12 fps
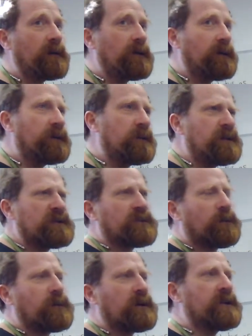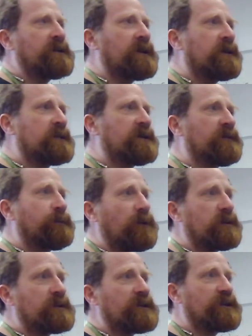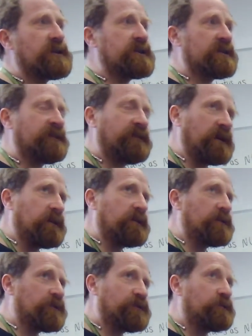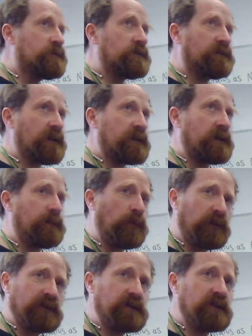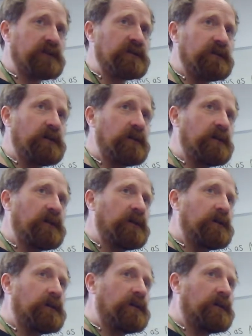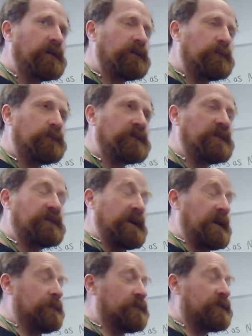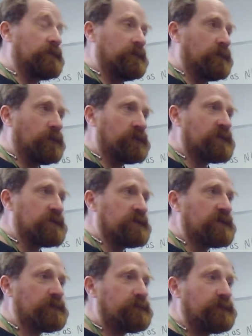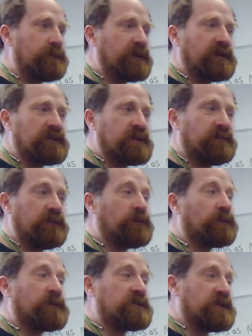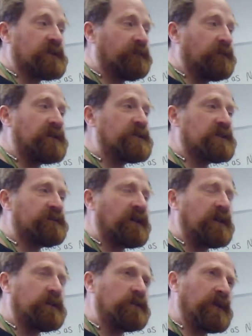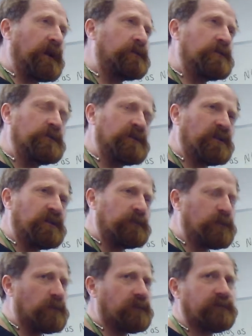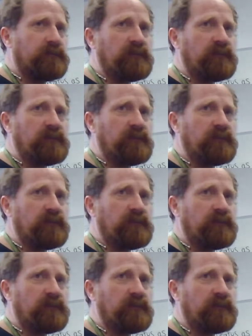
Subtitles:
And this whole idea that if a politician has a faith, it shouldn't affect their politics, which is absolute nonsense. Because if you've got a set of religious values, how do you turn them off?